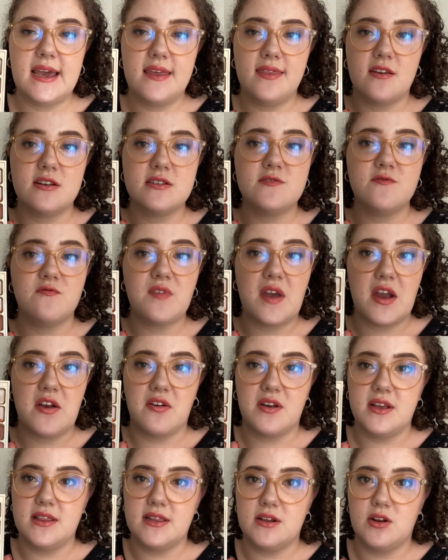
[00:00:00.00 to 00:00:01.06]
There's
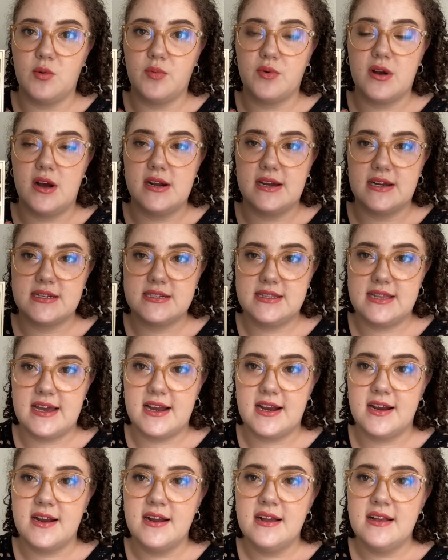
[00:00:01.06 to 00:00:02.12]
very little product
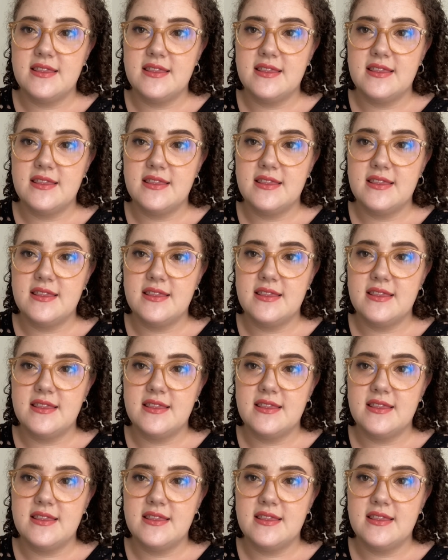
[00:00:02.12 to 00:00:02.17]
there.